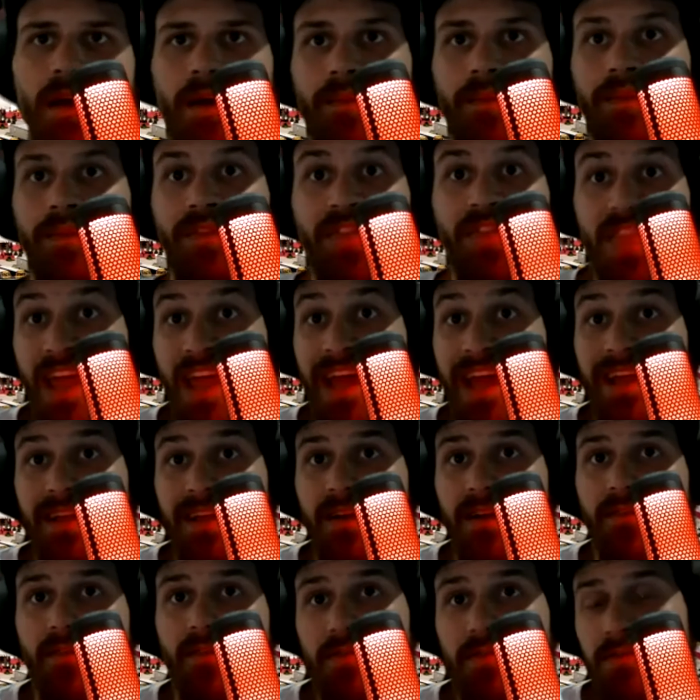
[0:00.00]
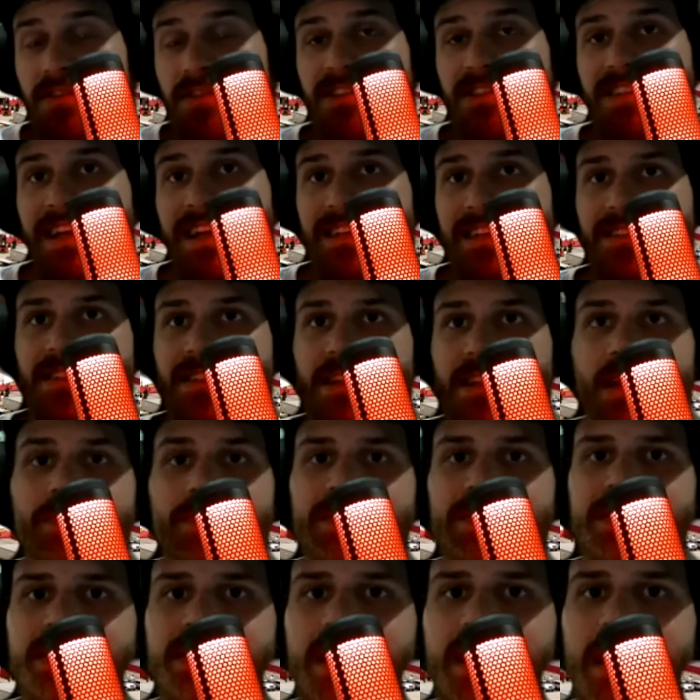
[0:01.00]
That, of course, that's the
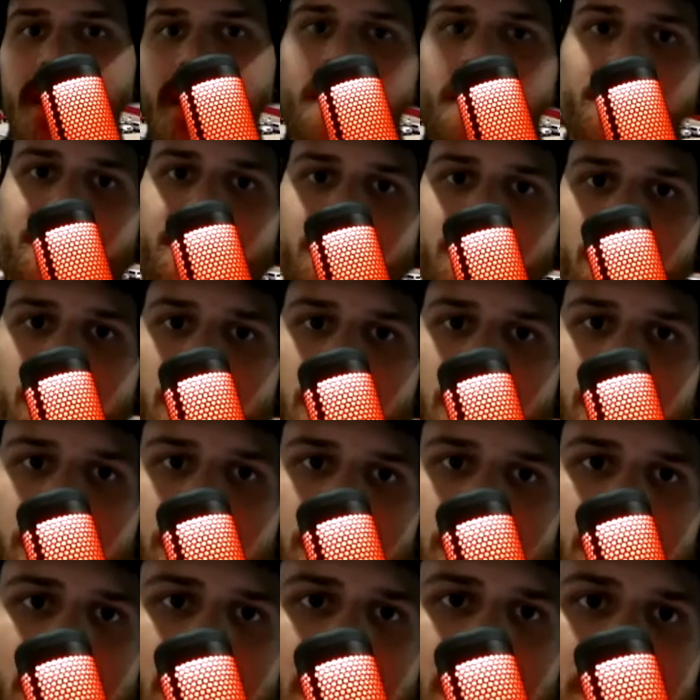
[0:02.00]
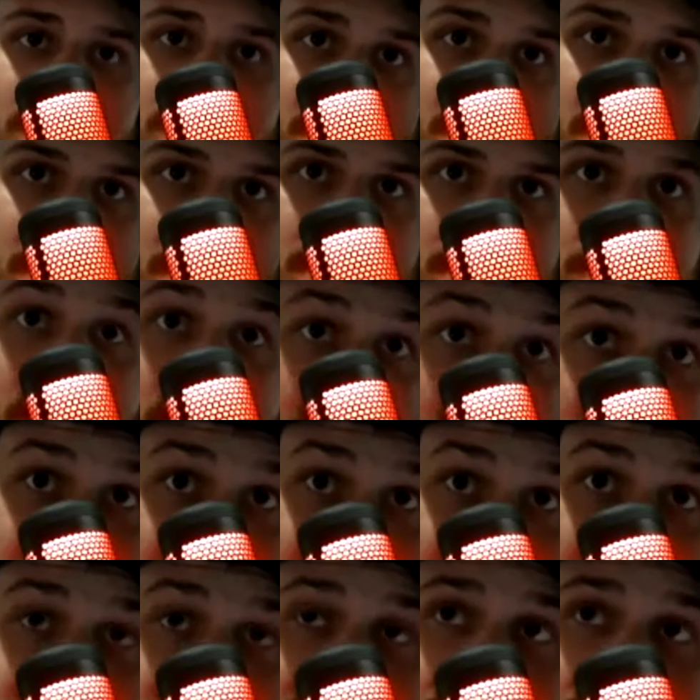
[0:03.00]
upside, is what we're kind of talking about, is yes,
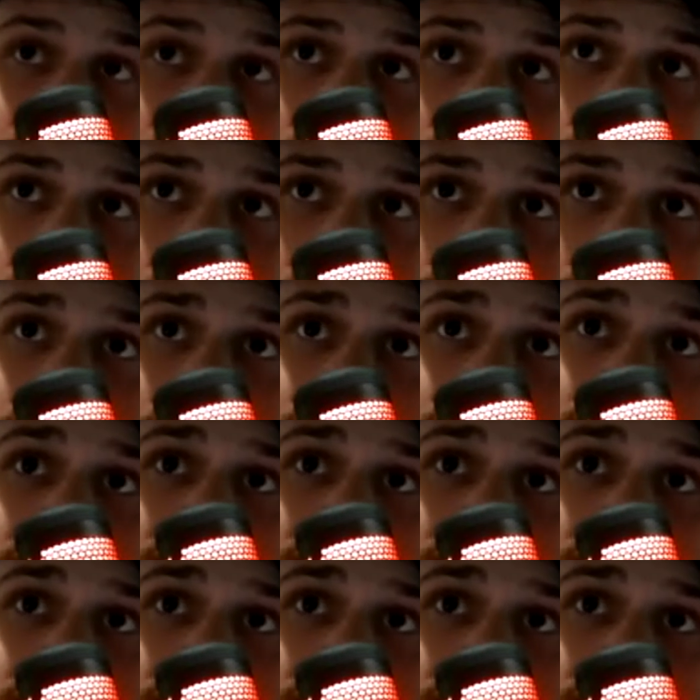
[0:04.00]
there are injuries,